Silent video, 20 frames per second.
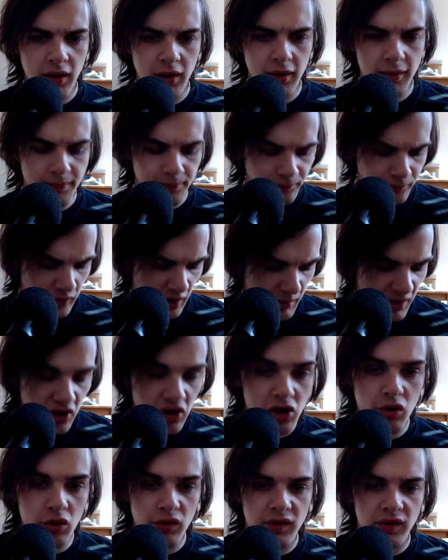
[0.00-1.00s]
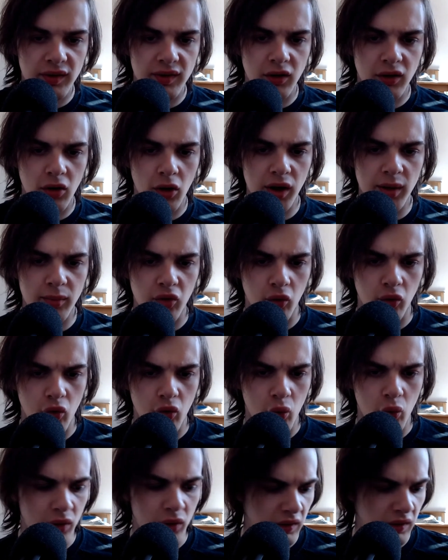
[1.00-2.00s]
I'm actually using Skype to
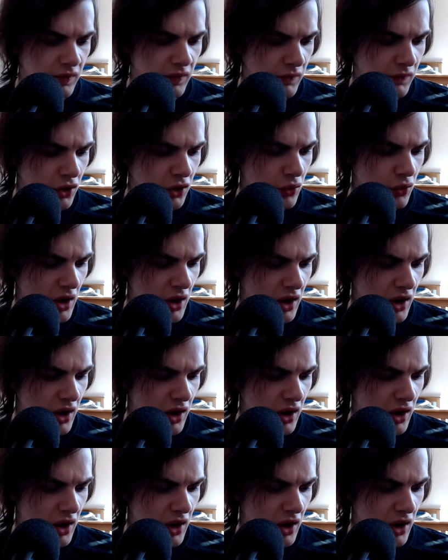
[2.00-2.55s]
record this video.